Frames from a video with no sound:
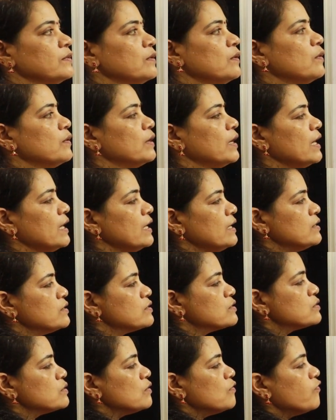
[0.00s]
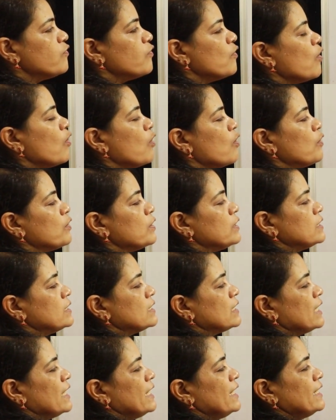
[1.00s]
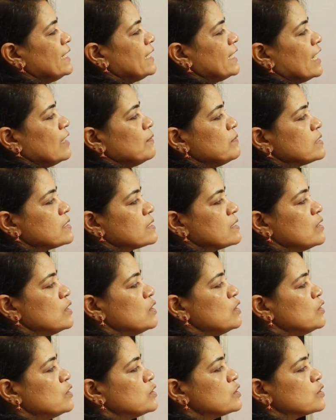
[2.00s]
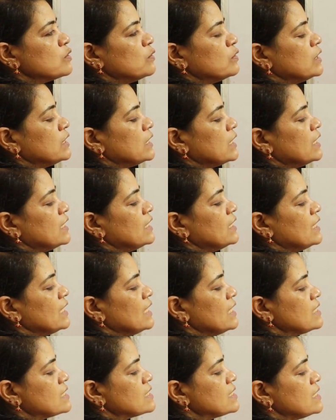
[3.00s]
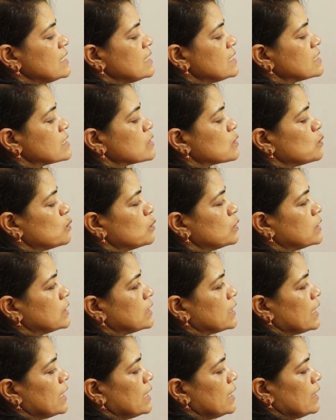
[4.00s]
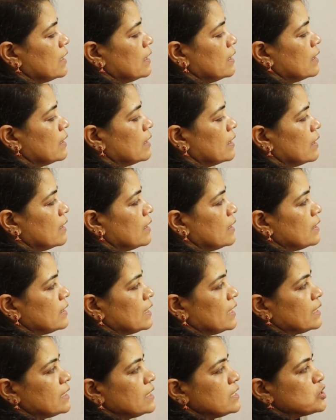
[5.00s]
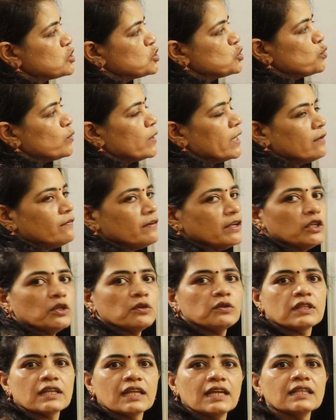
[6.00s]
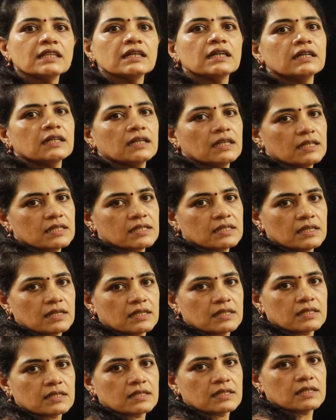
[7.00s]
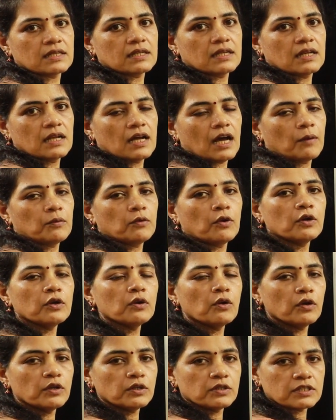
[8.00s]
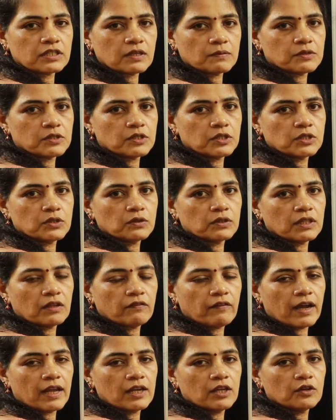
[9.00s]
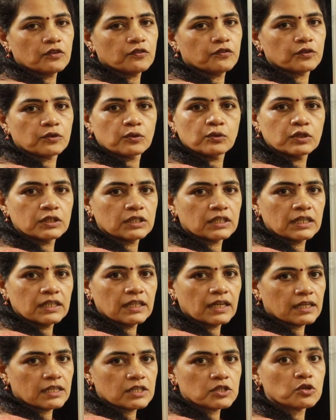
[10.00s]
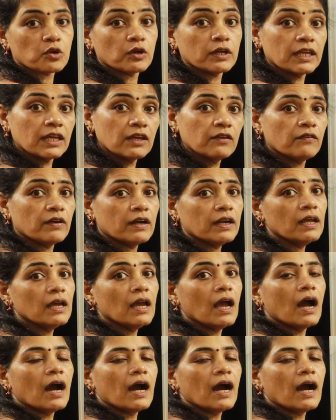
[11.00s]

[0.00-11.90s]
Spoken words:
Okay, so 3 times, so 36 root 3, that is 12 into 3, 36. I am not going to substitute the value of root 3, that is not given.